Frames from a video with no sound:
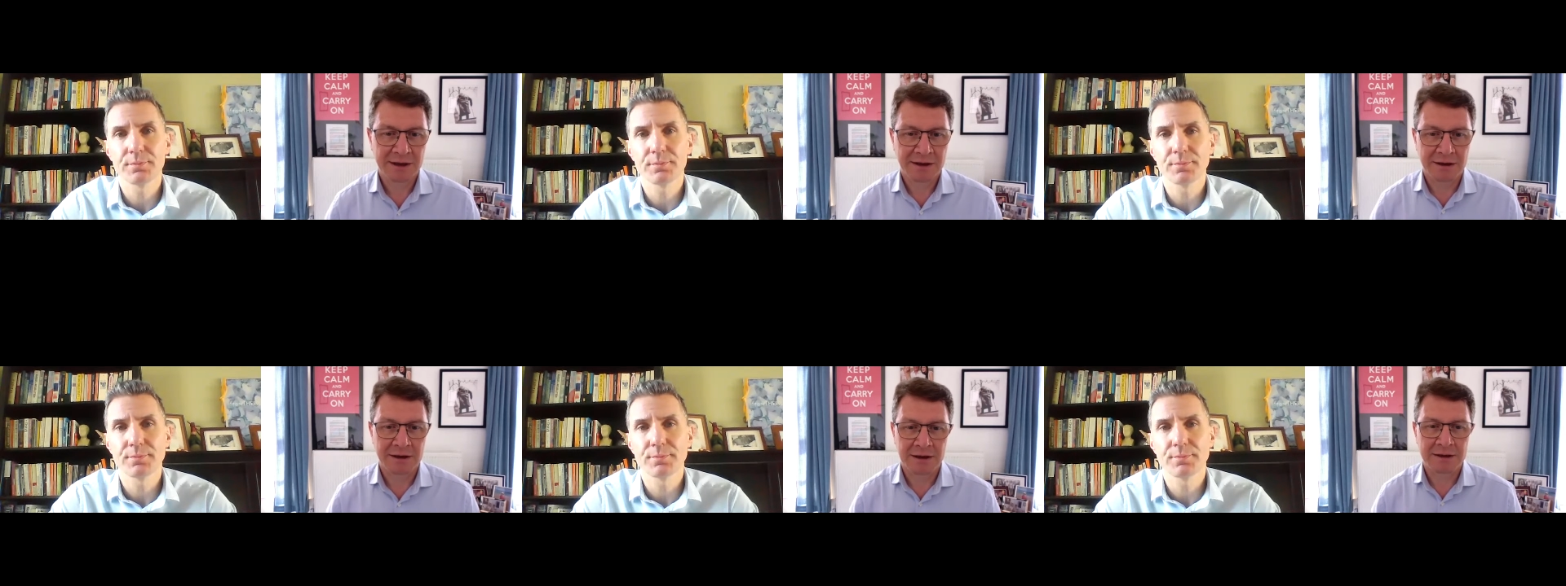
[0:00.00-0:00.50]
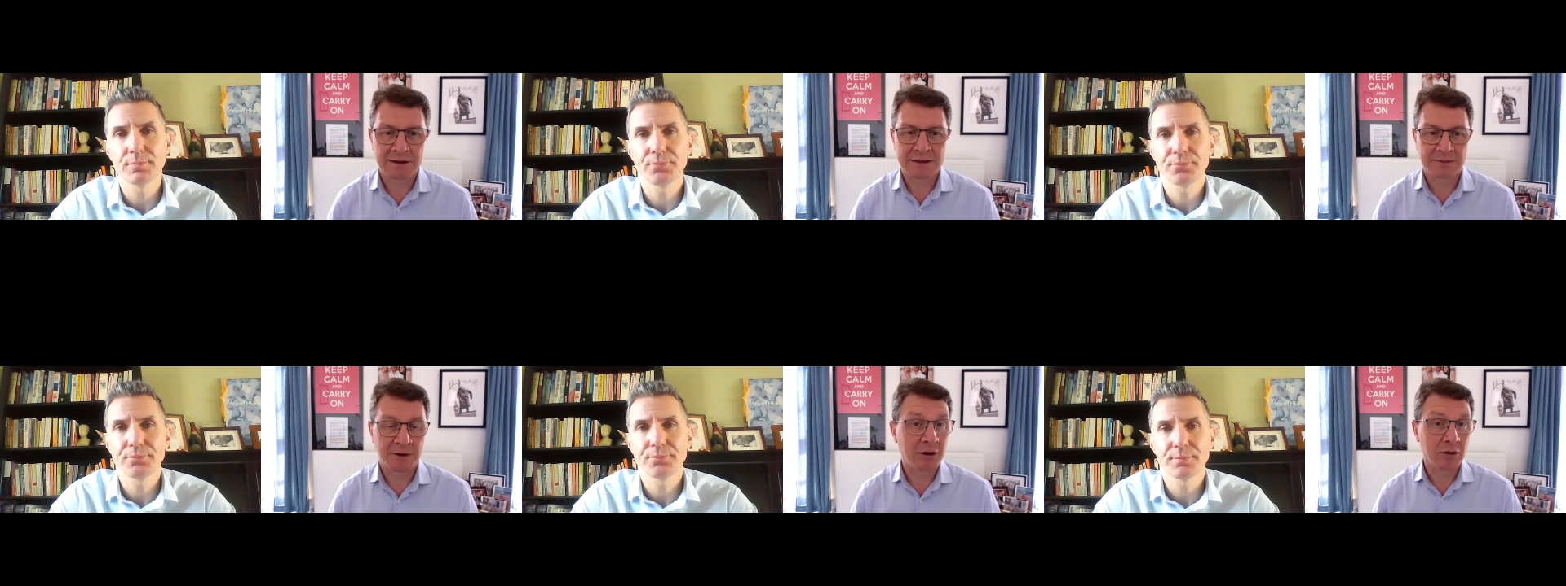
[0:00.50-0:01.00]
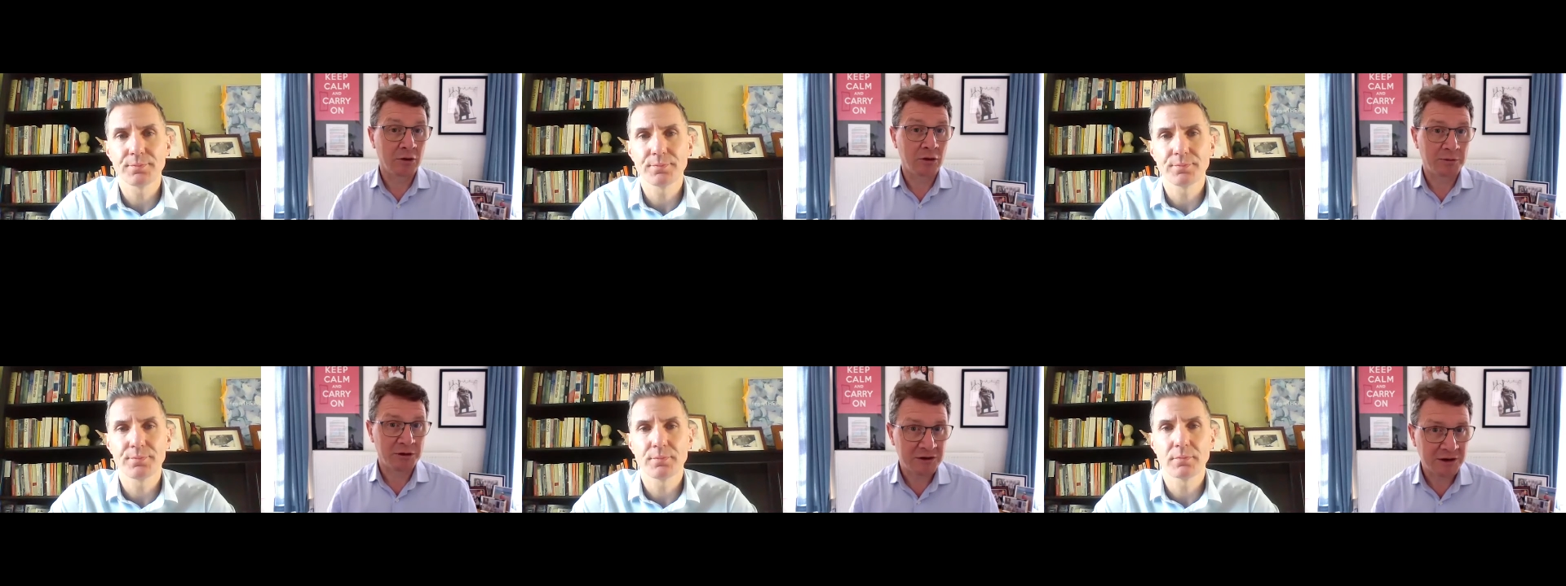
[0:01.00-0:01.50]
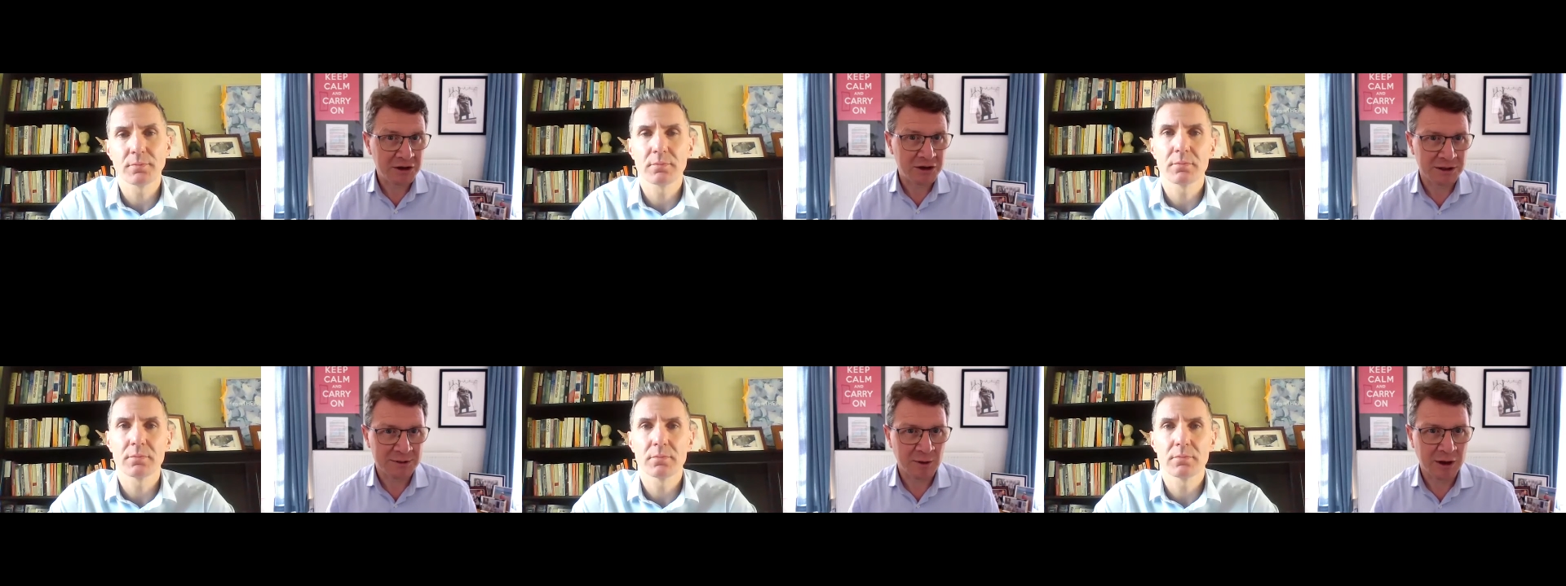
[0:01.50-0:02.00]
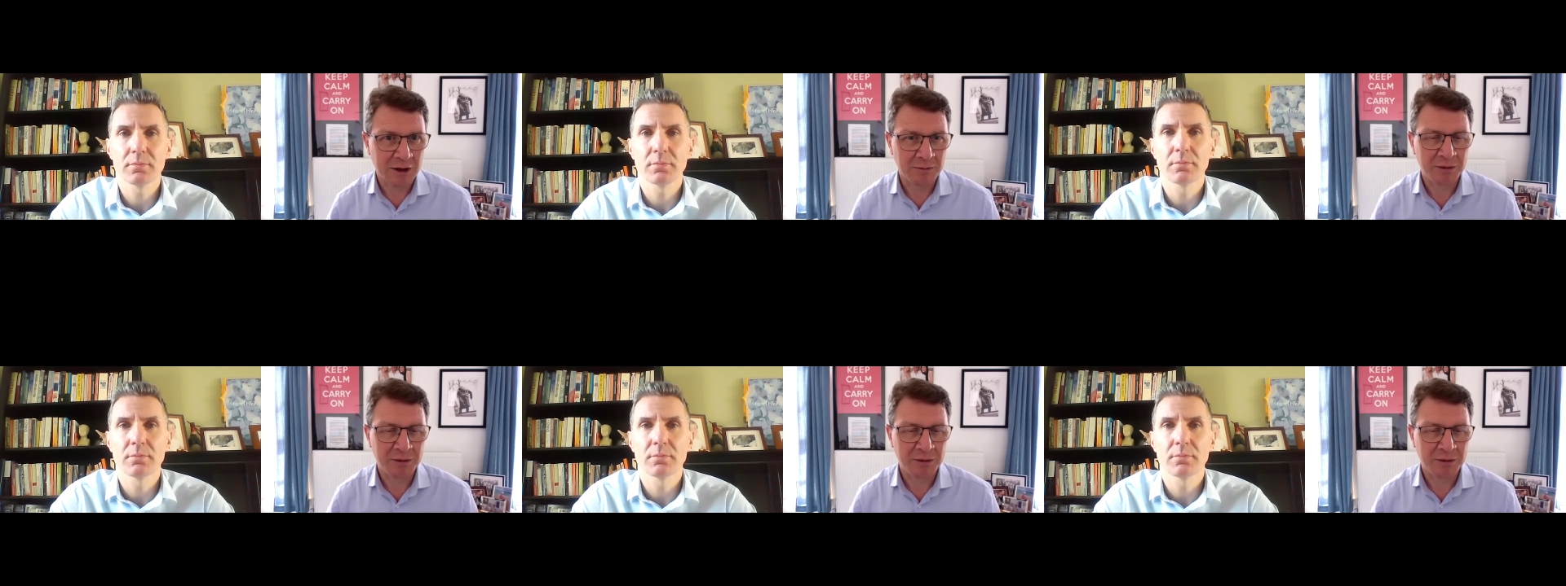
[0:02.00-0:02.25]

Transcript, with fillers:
Speaker 1: it is about your reputation as well.